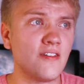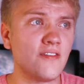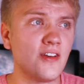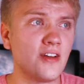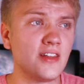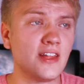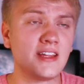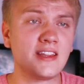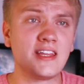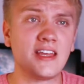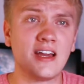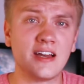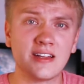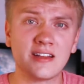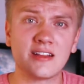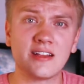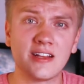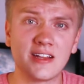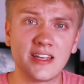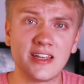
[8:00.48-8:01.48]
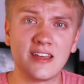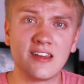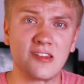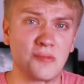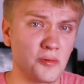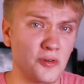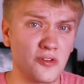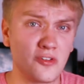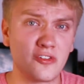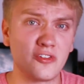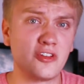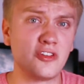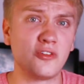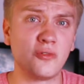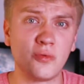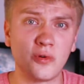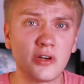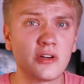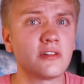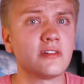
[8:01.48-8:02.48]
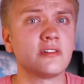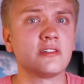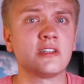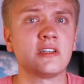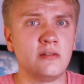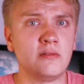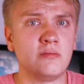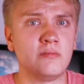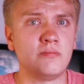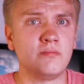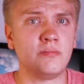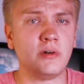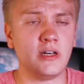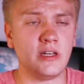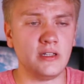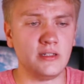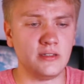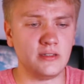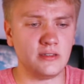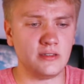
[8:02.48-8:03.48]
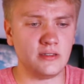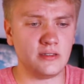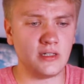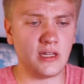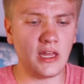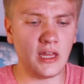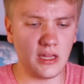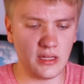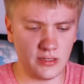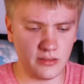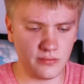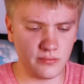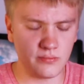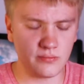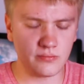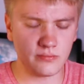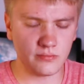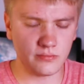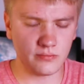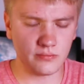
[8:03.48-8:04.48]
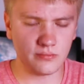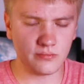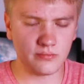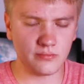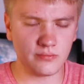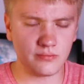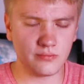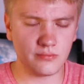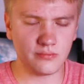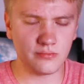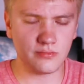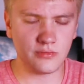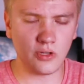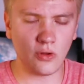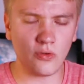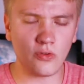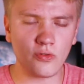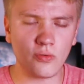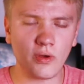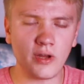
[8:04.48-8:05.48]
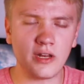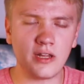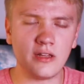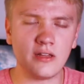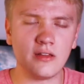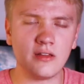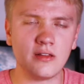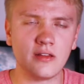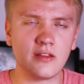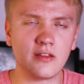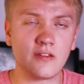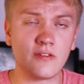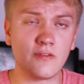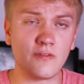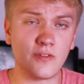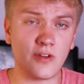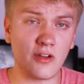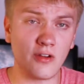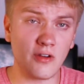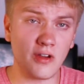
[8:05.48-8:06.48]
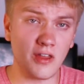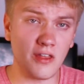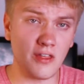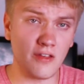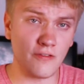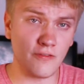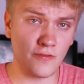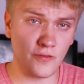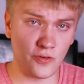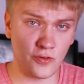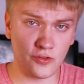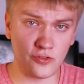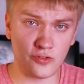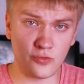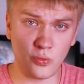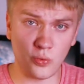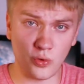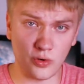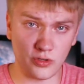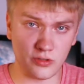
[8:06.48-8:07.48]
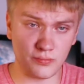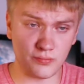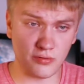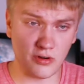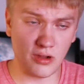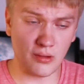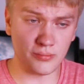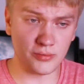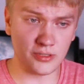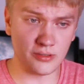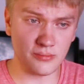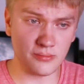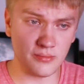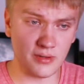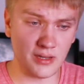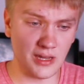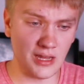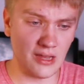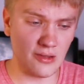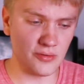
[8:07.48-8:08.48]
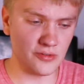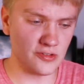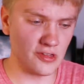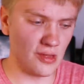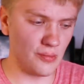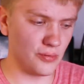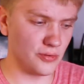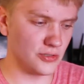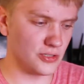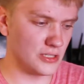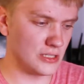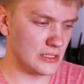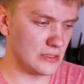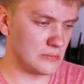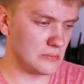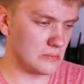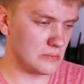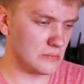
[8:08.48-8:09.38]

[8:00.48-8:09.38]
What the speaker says: felt like the unluckiest person in the world. But hey, don't sweat it. It's a very first world problem. I was able to